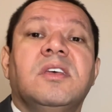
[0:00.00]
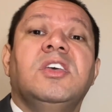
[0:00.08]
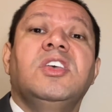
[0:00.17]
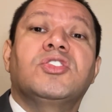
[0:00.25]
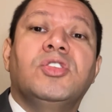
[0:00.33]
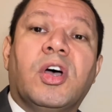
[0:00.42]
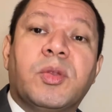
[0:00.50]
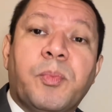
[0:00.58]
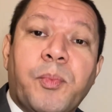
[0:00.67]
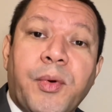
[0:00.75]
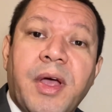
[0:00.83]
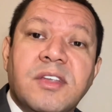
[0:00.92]
is
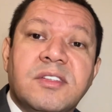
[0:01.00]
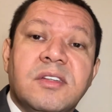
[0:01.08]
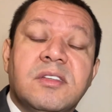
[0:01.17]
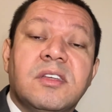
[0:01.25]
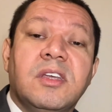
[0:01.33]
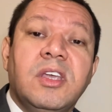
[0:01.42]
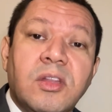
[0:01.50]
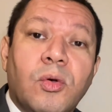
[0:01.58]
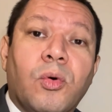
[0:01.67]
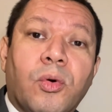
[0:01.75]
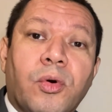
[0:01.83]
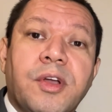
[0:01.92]
not present in
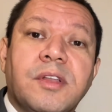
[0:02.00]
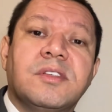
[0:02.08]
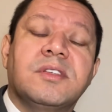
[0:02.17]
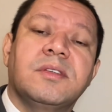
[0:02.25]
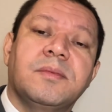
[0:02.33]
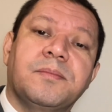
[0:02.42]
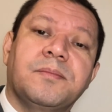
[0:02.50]
court.